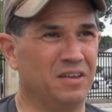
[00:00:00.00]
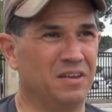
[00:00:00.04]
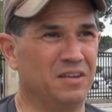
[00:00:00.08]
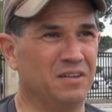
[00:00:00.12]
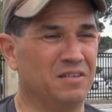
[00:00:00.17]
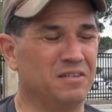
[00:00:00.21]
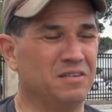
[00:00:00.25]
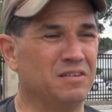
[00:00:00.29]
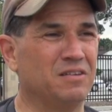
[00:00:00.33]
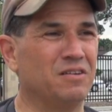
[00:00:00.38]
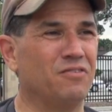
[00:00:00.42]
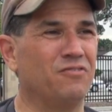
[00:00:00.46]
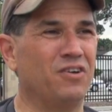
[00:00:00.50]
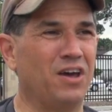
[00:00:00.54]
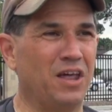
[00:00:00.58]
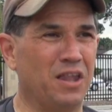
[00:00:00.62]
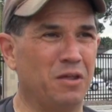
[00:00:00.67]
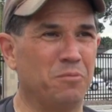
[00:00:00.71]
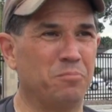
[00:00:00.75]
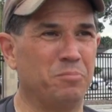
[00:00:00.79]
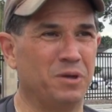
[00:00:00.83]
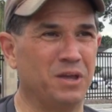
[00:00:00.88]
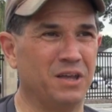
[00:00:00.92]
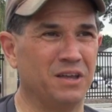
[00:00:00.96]
in
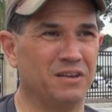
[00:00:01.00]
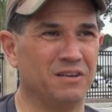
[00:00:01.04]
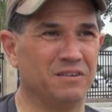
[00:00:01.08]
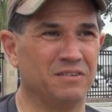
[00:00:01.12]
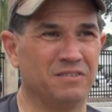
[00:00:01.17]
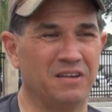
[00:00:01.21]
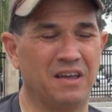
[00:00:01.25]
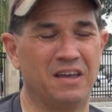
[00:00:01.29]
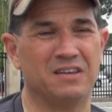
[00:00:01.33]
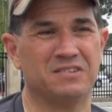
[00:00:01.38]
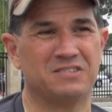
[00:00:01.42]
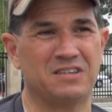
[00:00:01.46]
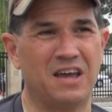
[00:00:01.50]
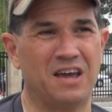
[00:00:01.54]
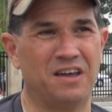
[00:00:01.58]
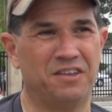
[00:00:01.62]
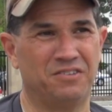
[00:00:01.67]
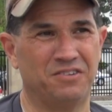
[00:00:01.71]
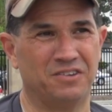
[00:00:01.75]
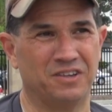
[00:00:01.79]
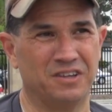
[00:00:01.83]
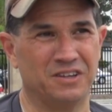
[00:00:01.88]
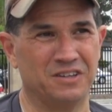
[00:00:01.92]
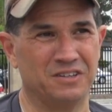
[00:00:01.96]
developing as
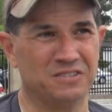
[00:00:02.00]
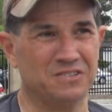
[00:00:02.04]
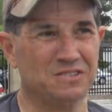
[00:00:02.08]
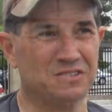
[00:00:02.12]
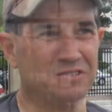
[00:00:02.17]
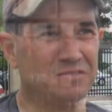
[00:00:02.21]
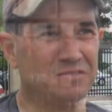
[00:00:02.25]
athletes.